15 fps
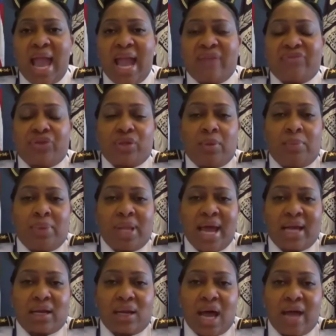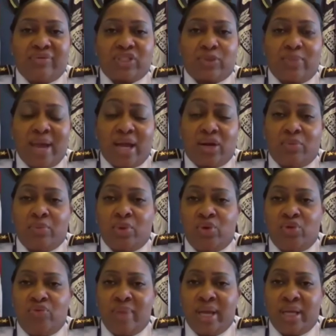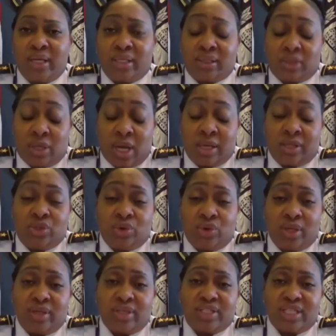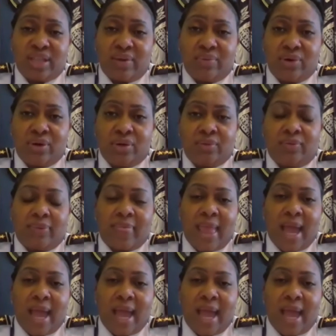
After the Black Lives Matter movement during the summer,